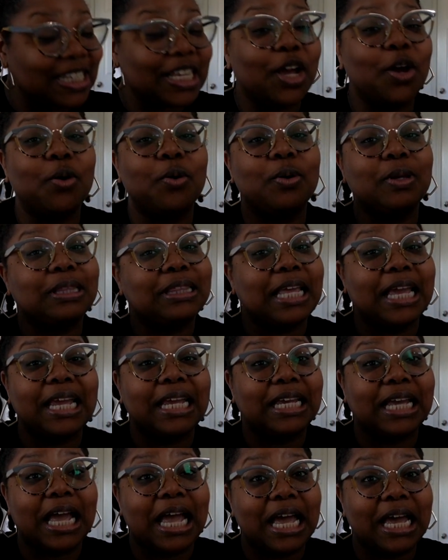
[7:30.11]
So
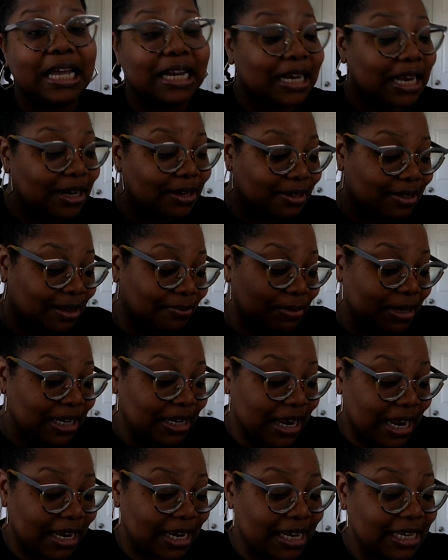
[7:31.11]
thank God.
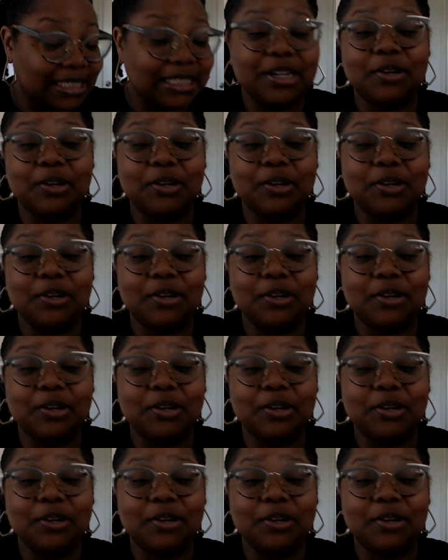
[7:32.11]
I guess